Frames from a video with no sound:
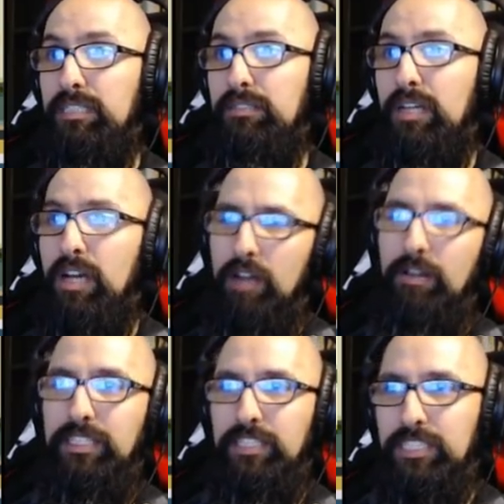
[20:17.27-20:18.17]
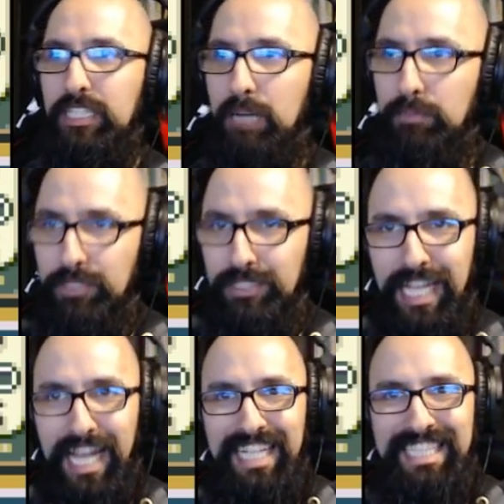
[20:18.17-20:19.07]
too. Alright, there's a couple good
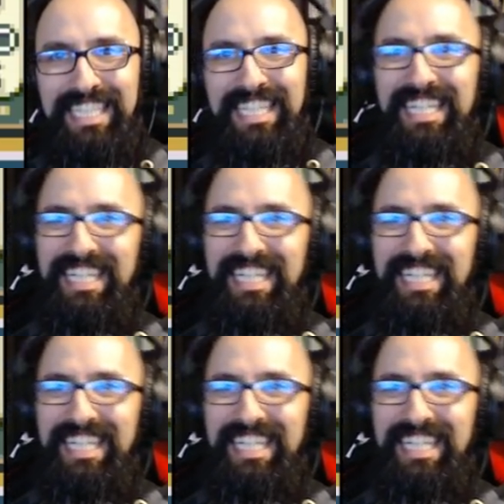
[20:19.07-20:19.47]
tanks.